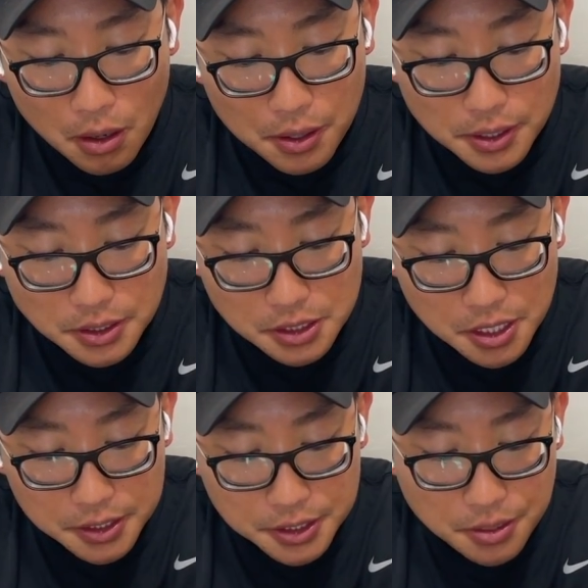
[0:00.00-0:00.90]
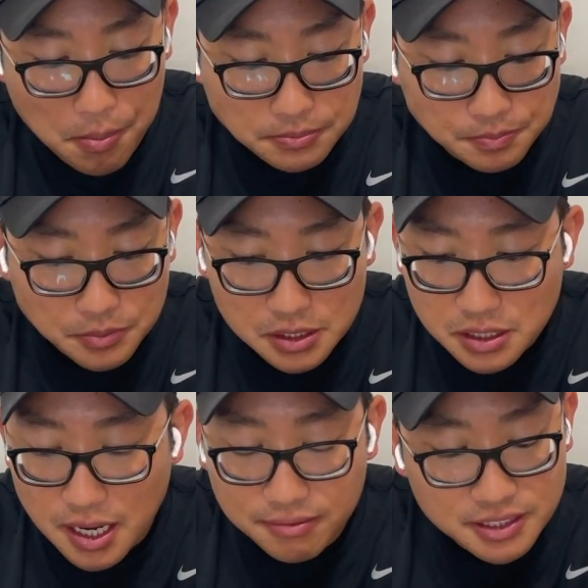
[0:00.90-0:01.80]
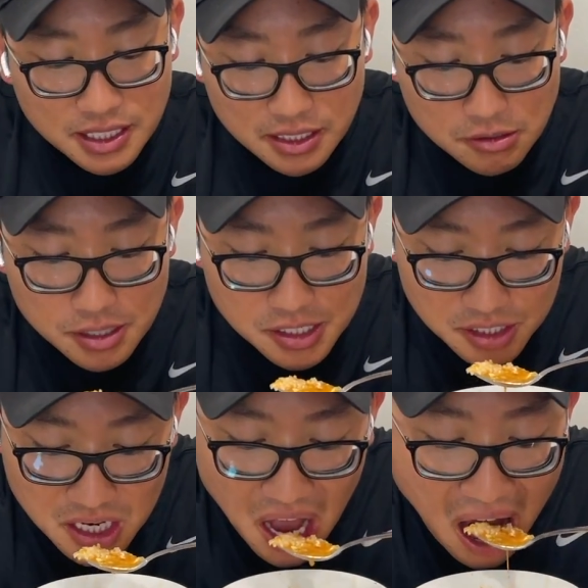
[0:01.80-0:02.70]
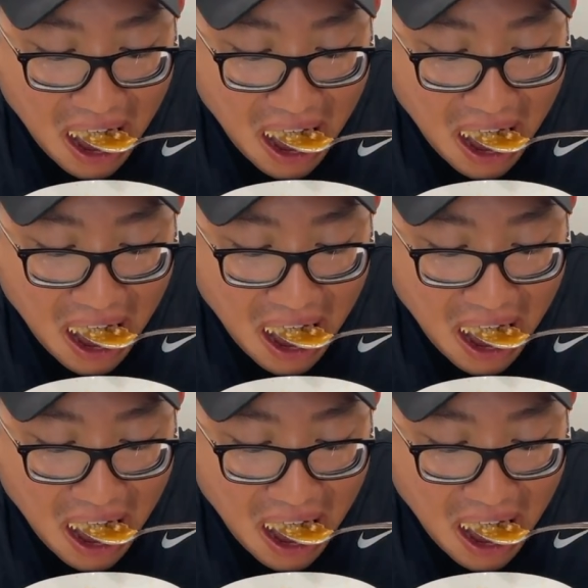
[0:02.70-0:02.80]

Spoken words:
because gosh, this life is getting crazier